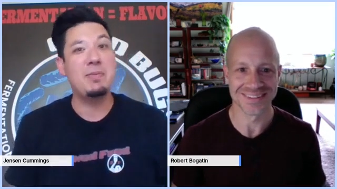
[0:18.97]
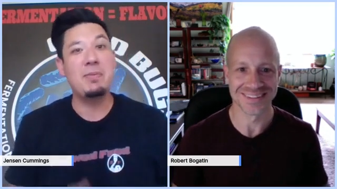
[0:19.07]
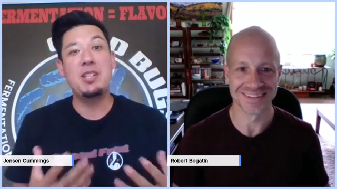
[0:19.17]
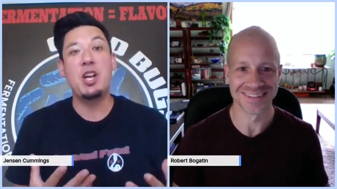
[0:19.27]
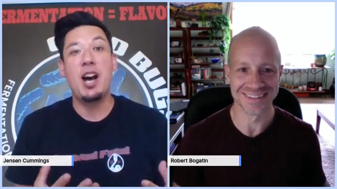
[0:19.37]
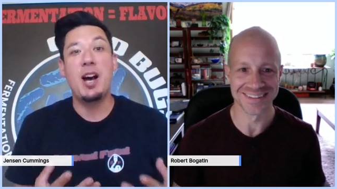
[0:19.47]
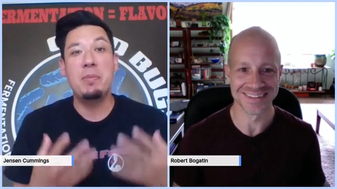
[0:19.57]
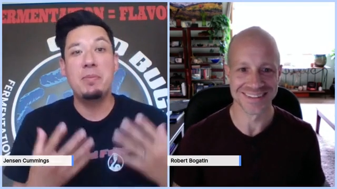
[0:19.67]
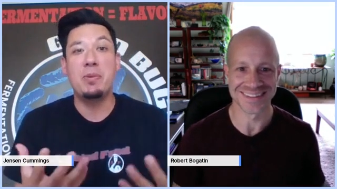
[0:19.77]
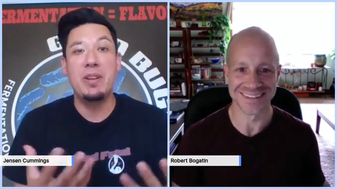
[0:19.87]
Speaker 1: it's my
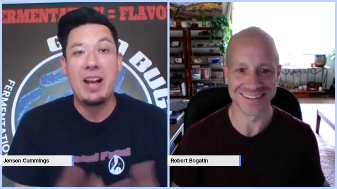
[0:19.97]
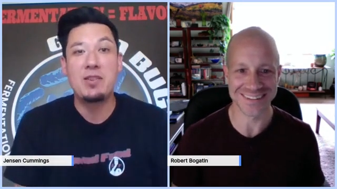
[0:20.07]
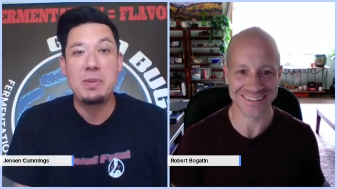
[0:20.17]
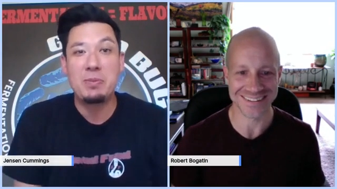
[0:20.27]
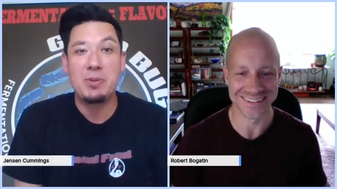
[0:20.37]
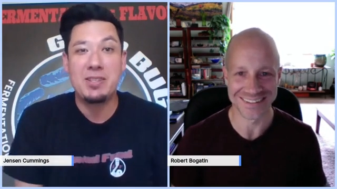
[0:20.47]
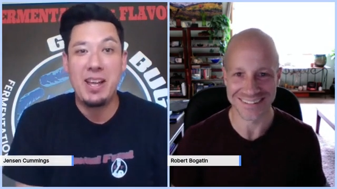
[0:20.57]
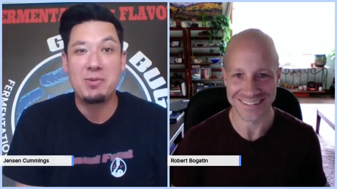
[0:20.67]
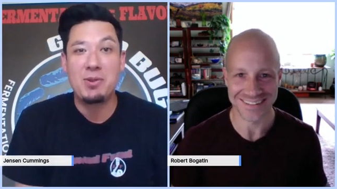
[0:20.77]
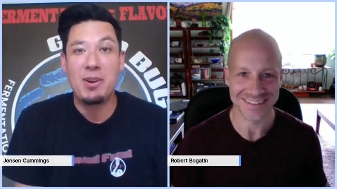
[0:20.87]
job to pronounce people's
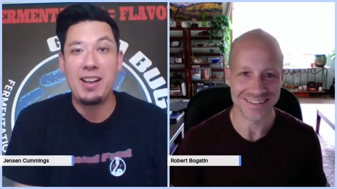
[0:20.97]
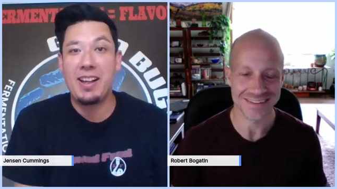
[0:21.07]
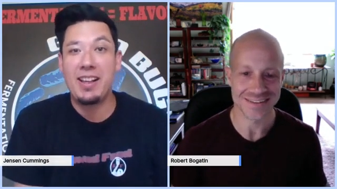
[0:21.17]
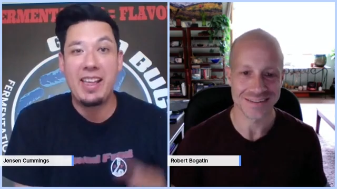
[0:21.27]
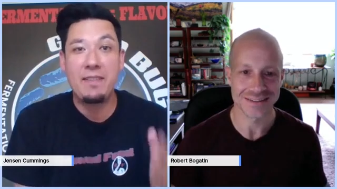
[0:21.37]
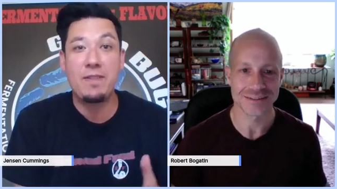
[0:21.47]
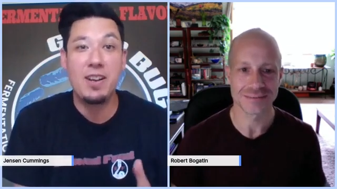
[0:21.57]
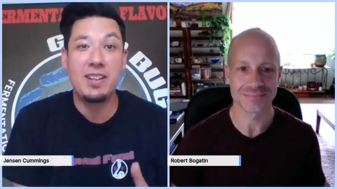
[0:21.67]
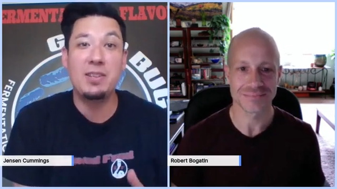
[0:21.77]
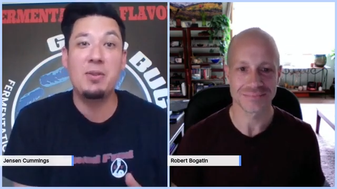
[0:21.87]
names right, and I can't even
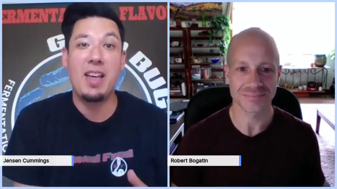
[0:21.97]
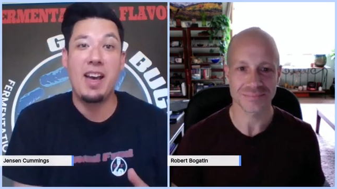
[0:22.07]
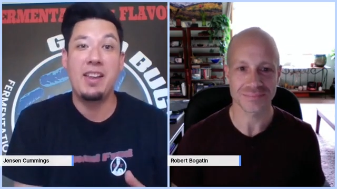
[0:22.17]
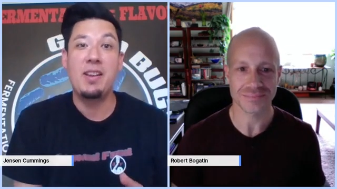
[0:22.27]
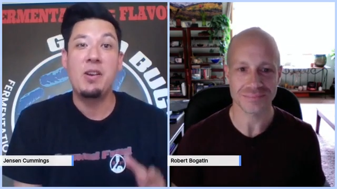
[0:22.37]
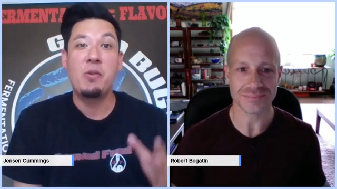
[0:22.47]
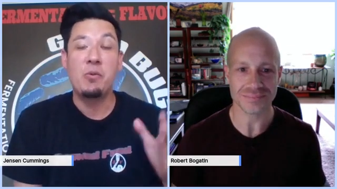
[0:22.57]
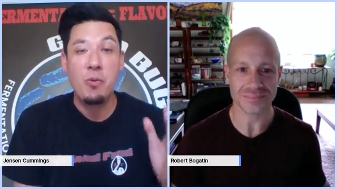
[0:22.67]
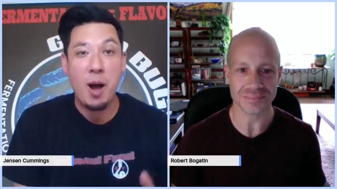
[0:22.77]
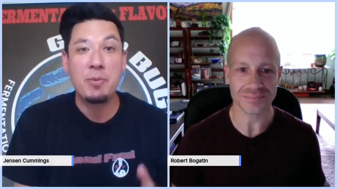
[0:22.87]
fucking do that.
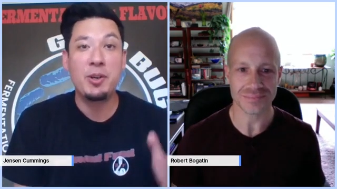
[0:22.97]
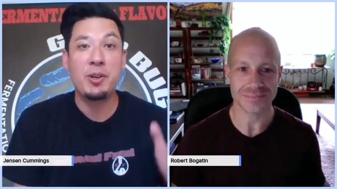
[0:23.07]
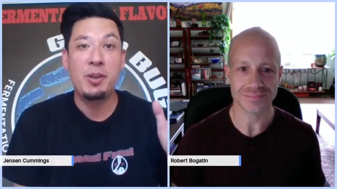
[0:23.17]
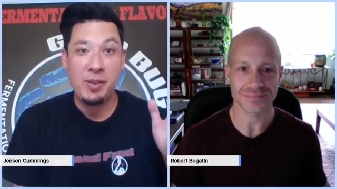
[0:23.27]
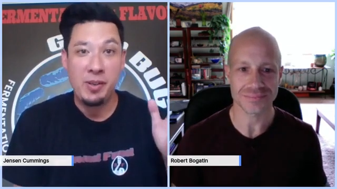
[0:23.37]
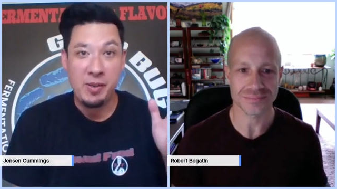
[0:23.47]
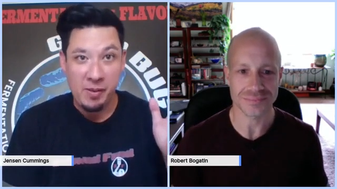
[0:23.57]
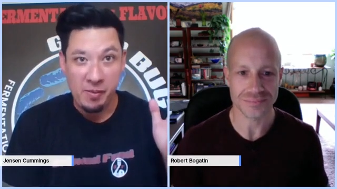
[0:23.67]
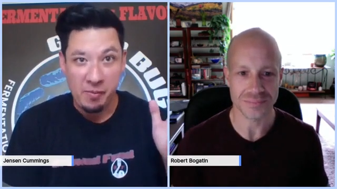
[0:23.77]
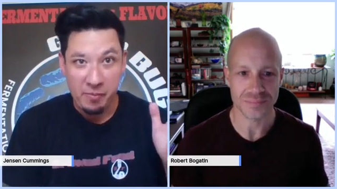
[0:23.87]
Robert
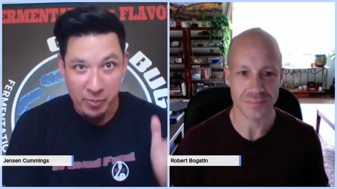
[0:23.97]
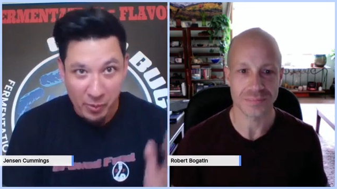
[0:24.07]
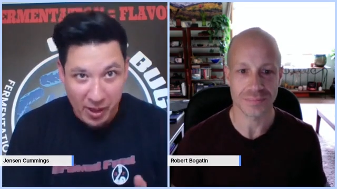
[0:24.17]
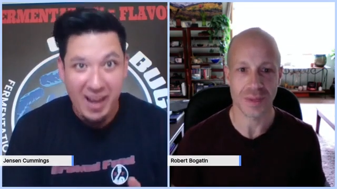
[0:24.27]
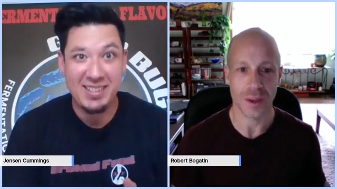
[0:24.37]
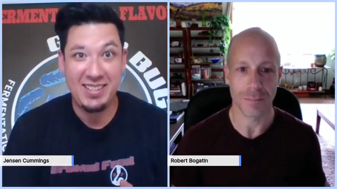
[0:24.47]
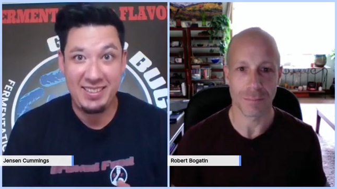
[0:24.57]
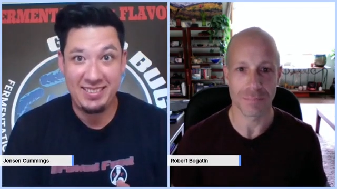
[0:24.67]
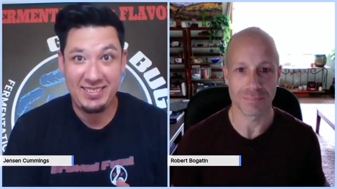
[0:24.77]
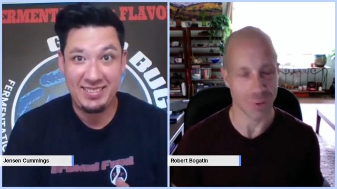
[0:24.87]

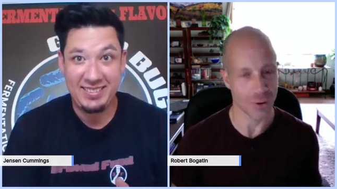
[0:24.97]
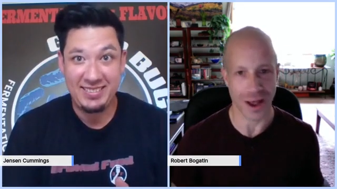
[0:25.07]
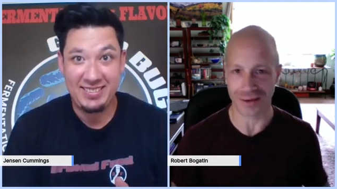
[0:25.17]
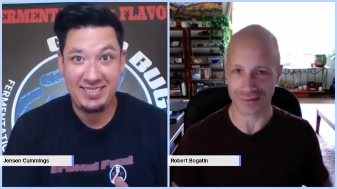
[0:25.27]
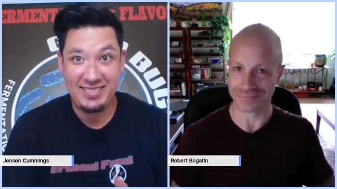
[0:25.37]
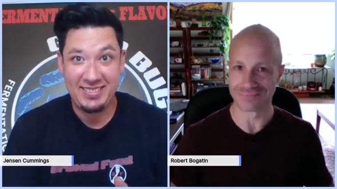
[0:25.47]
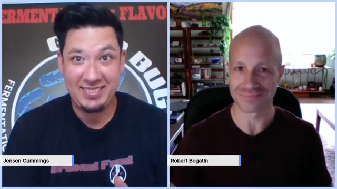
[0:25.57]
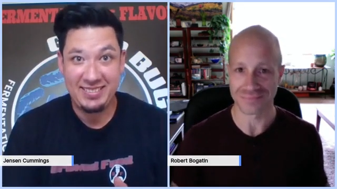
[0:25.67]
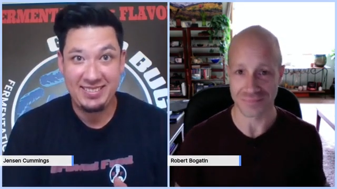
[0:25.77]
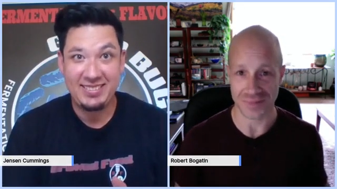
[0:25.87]
Bogatin.
Speaker 2: Bogatin.
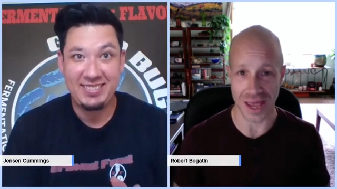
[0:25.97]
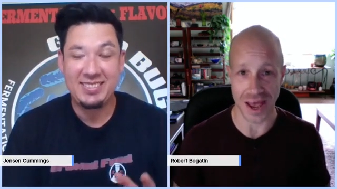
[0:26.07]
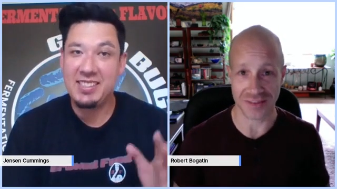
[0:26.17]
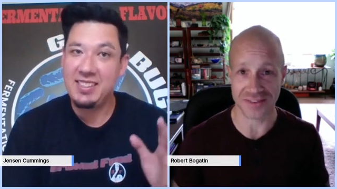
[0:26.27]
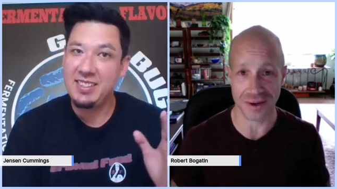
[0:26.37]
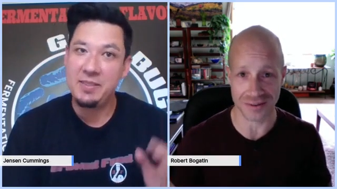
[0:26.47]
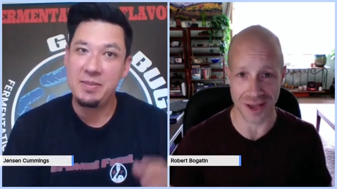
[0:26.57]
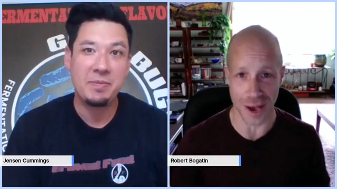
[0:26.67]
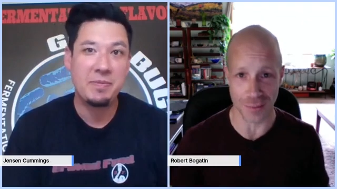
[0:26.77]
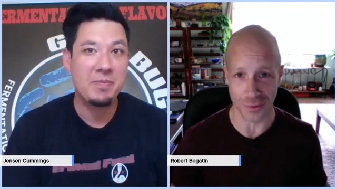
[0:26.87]
Yeah, it's an
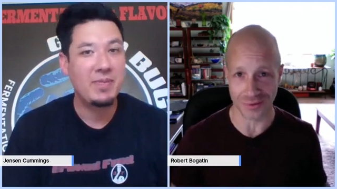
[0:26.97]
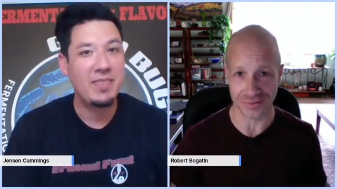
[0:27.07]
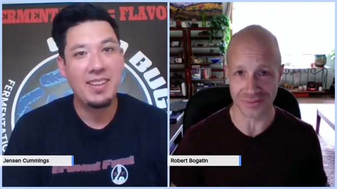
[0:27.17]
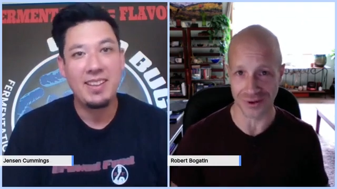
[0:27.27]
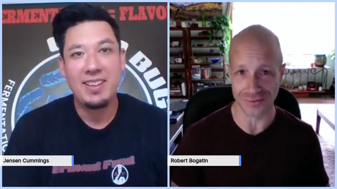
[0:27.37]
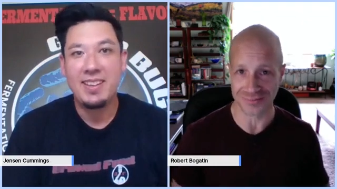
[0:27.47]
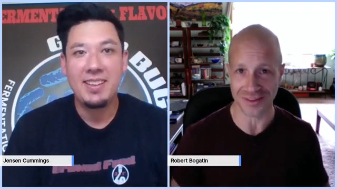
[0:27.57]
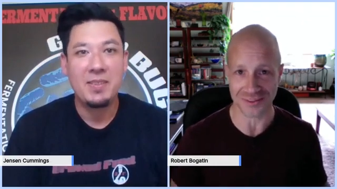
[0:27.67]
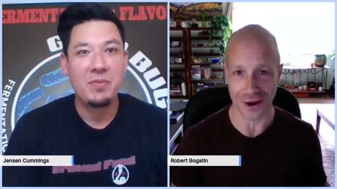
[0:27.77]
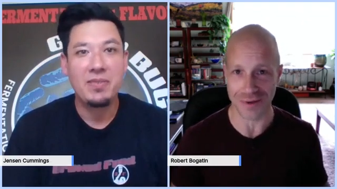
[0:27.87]
uncommon one, so that's
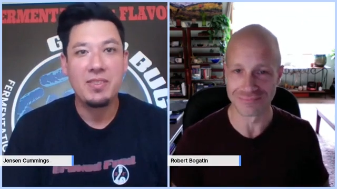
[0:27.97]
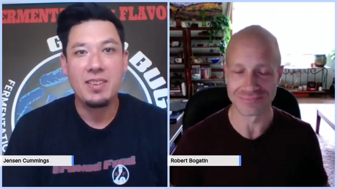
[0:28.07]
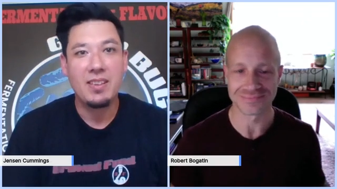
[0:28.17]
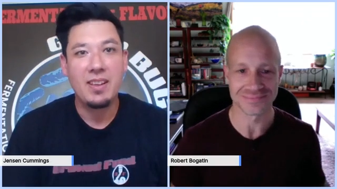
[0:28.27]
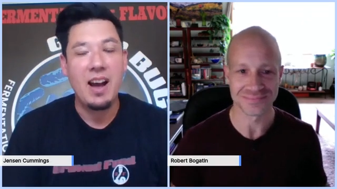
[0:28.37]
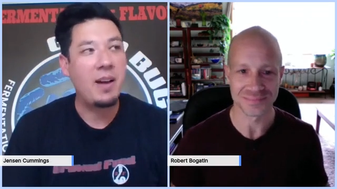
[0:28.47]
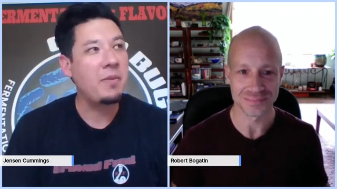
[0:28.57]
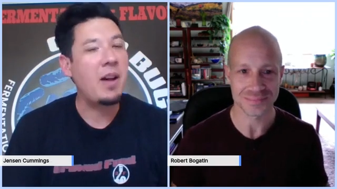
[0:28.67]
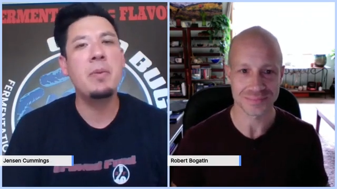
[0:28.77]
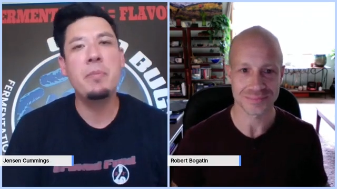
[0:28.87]
all right.
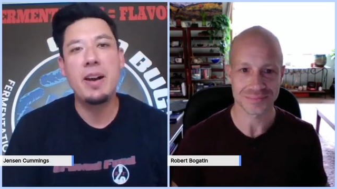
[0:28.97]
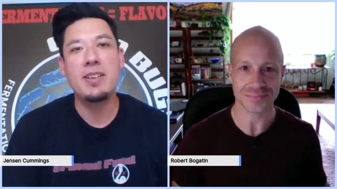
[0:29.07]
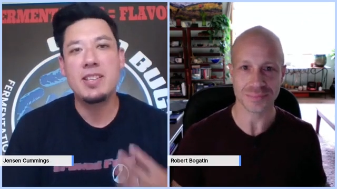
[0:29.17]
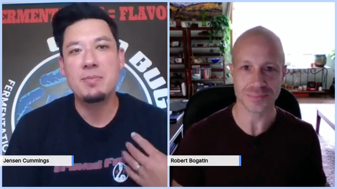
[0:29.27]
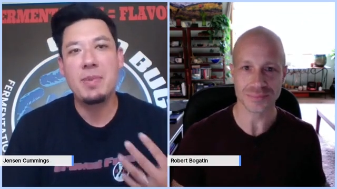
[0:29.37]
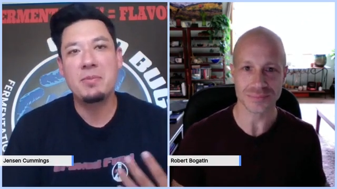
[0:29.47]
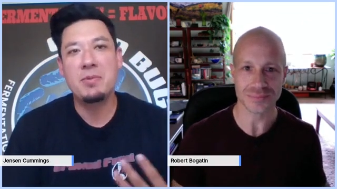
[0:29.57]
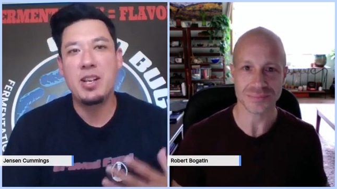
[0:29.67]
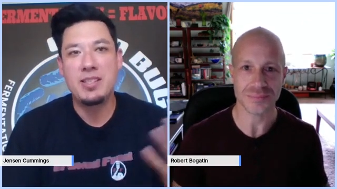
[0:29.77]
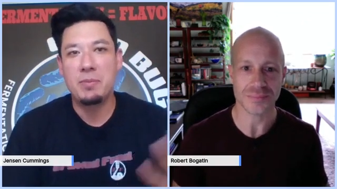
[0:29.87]
Speaker 1: I'm embarrassed because my
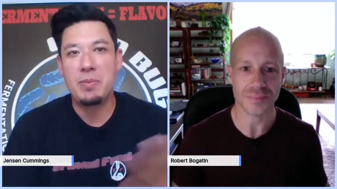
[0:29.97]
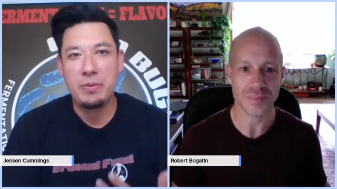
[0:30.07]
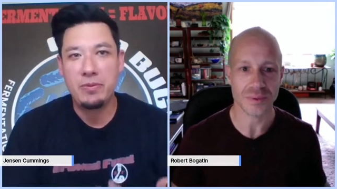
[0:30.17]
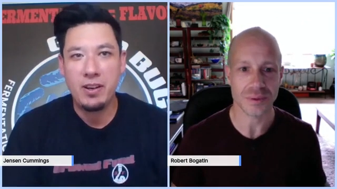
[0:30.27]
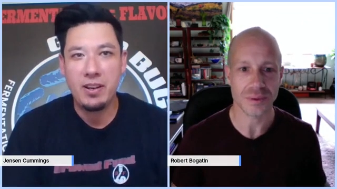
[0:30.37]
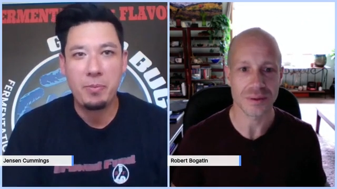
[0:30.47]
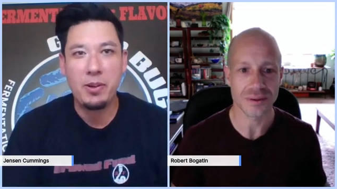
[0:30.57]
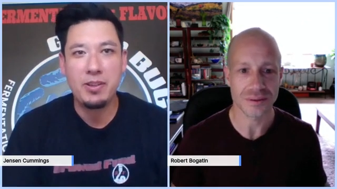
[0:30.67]
name's Jensen. People fuck it up